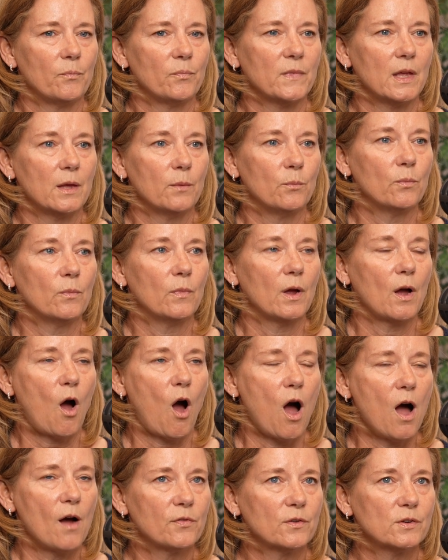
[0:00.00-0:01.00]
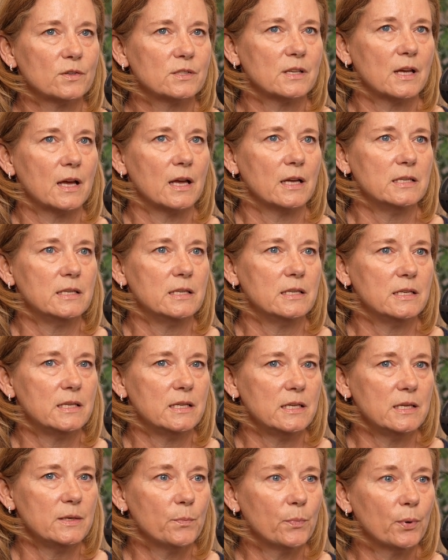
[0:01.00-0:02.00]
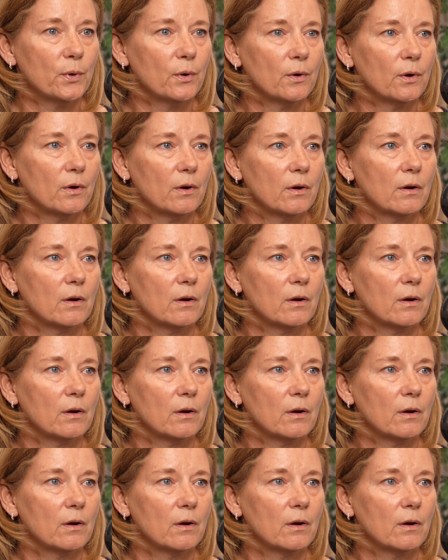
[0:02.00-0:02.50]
it offers a deeper